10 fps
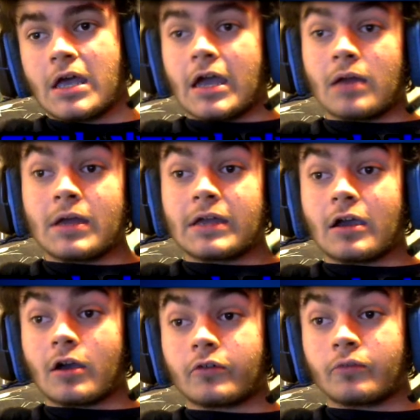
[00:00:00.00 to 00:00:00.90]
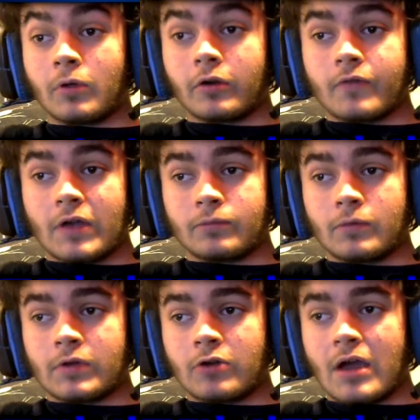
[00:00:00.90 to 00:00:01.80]
Animated characters, bolder,
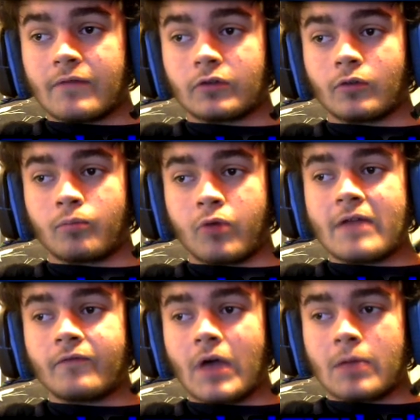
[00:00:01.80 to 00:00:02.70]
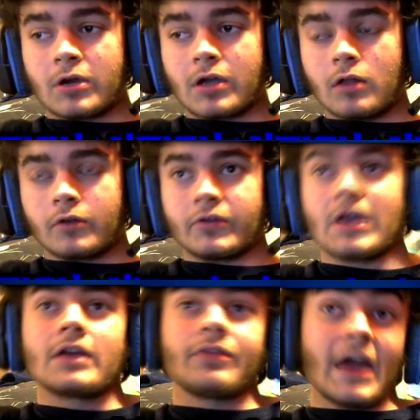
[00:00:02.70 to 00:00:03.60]
fast-moving graphics, or bright and vibrant colors.
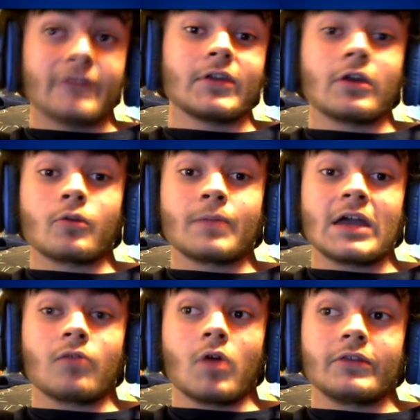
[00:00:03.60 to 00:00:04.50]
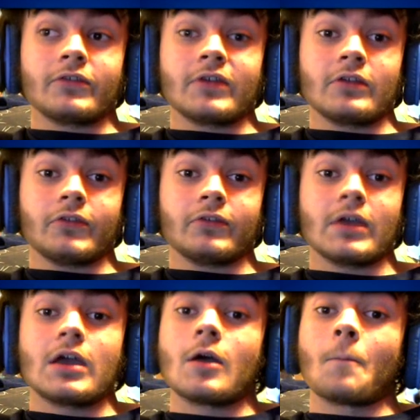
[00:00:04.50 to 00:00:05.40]
That's another big one, since
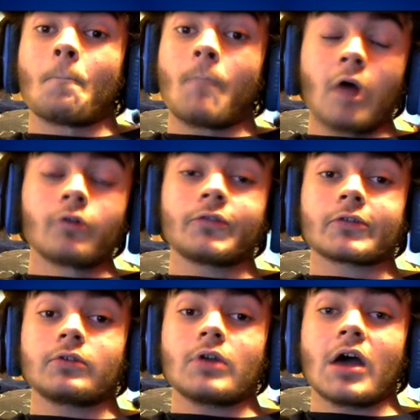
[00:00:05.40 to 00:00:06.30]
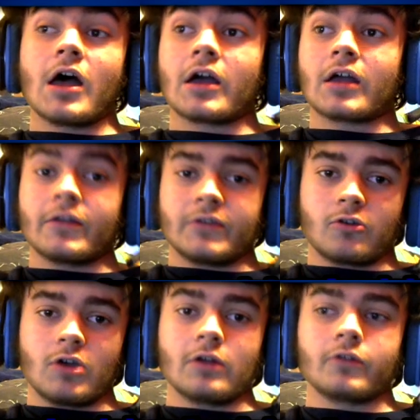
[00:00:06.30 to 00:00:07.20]
most content
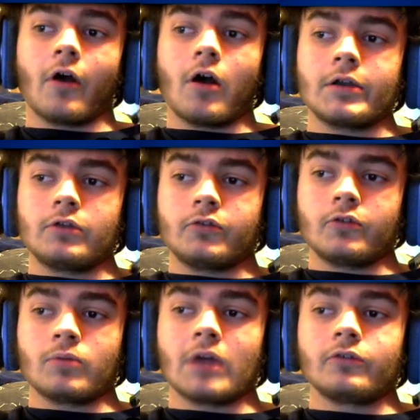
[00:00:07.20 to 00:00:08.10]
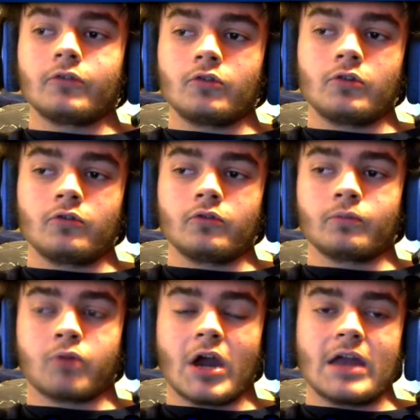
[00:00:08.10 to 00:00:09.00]
creators on YouTube do use
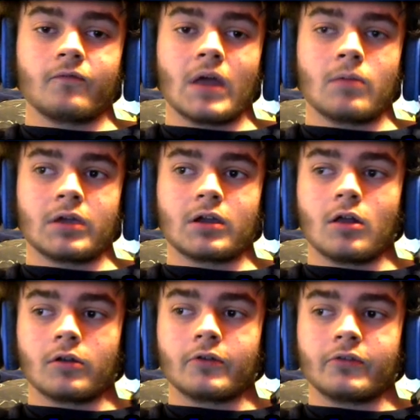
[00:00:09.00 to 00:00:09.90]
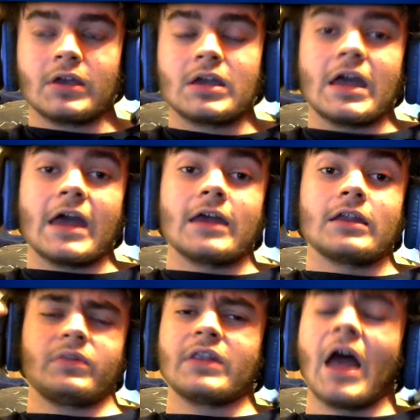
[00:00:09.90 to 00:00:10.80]
bright and vibrant colors,
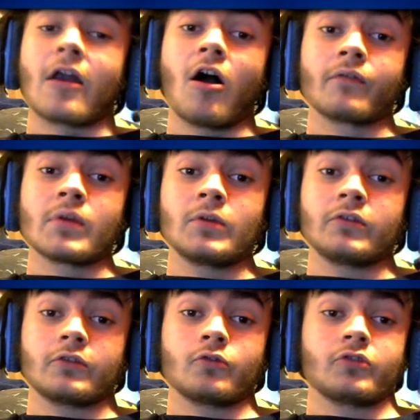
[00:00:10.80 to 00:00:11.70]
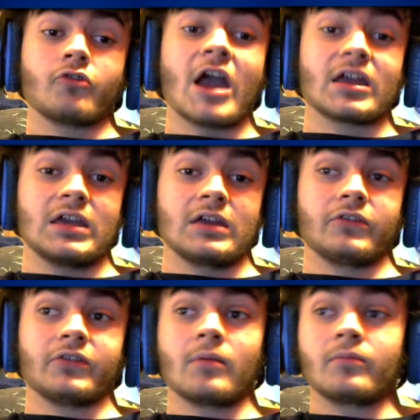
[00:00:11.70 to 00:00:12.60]
and not all of them use it to attract
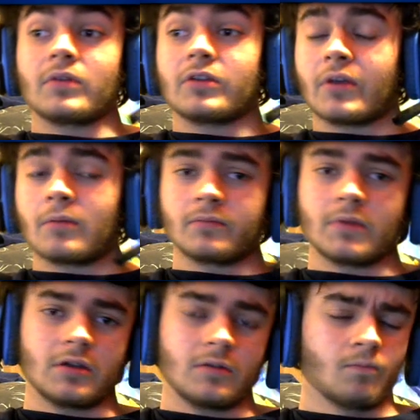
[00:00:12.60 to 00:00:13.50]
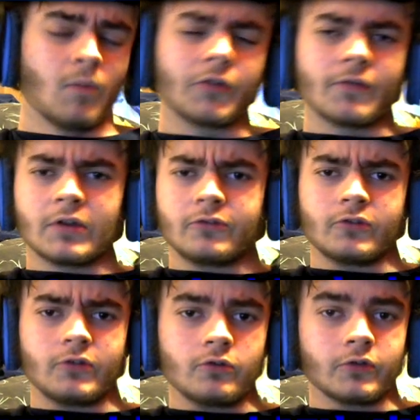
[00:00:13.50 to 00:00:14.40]
kids. Most of us
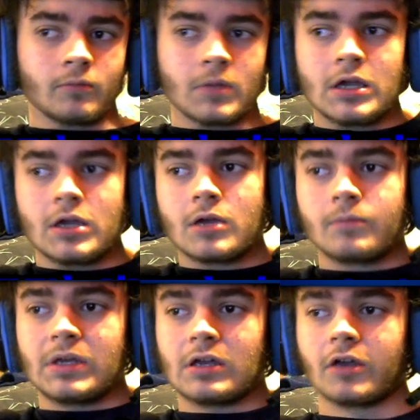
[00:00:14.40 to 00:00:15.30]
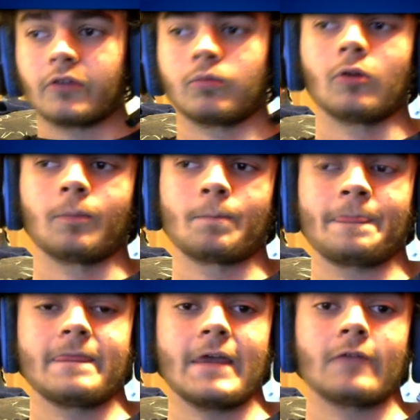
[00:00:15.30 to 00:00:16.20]
just use them because, well,
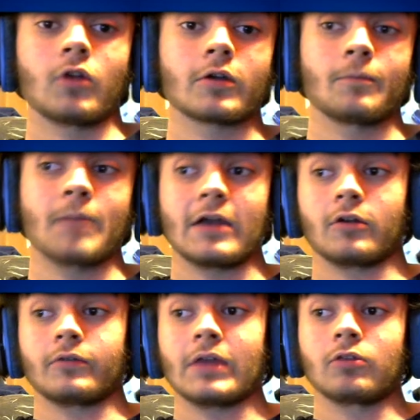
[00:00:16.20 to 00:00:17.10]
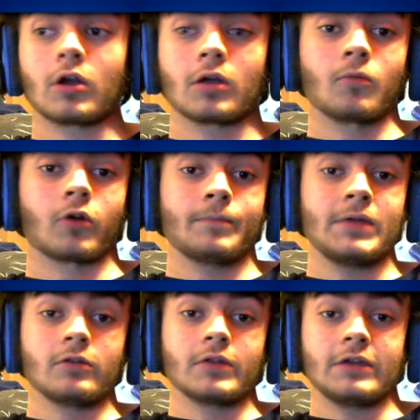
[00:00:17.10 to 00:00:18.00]
they look better, they look more
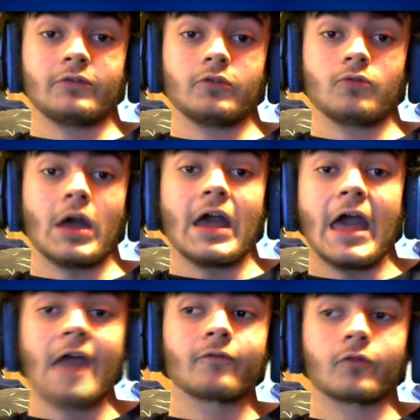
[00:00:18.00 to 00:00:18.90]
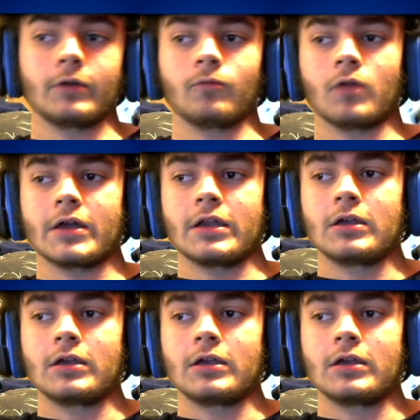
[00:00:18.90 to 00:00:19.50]
appealing to everyone.